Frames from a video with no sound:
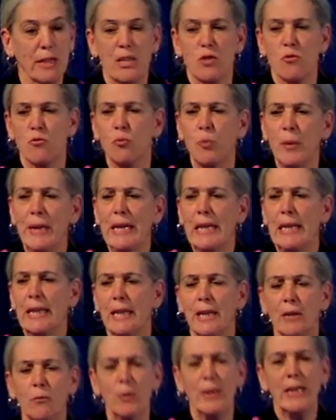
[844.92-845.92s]
it's
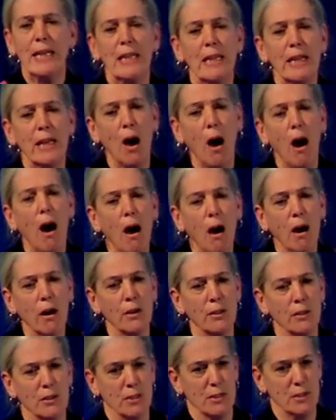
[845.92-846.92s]
really, really
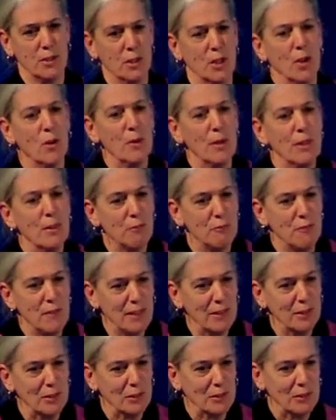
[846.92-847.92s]
hard to go in the
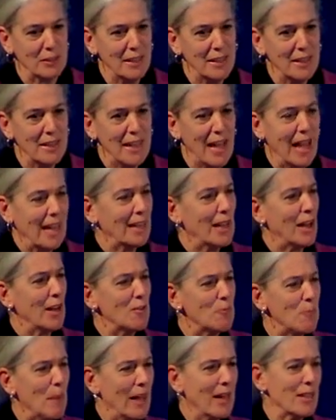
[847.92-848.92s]
field and kind
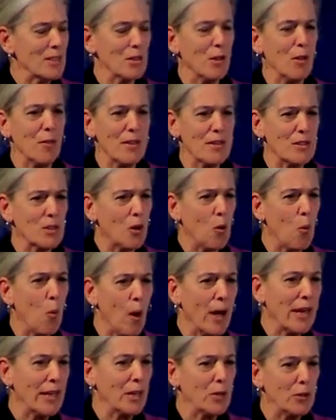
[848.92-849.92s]
of pass all this
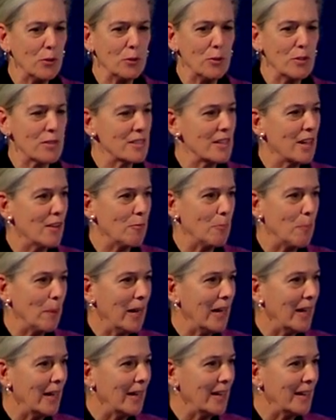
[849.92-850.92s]
quite cool stuff
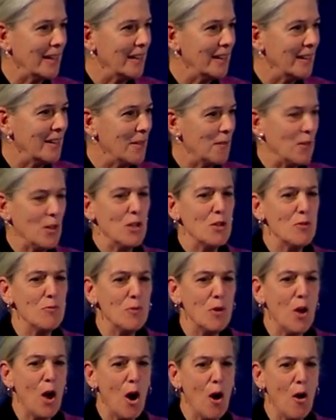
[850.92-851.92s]
by that you
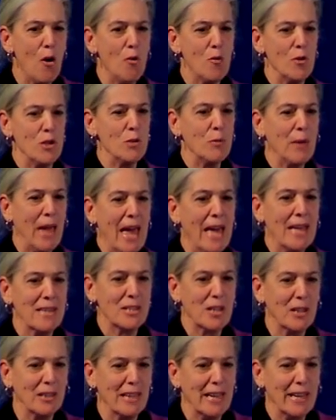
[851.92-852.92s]
know you
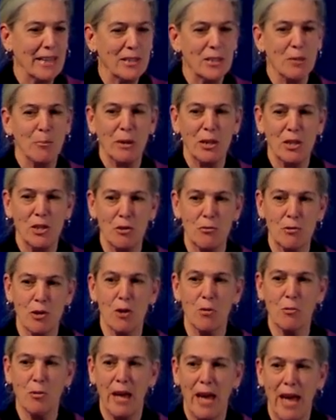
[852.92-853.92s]
can't collect because you
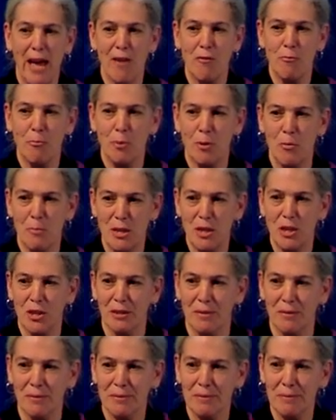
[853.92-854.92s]
don't have permission.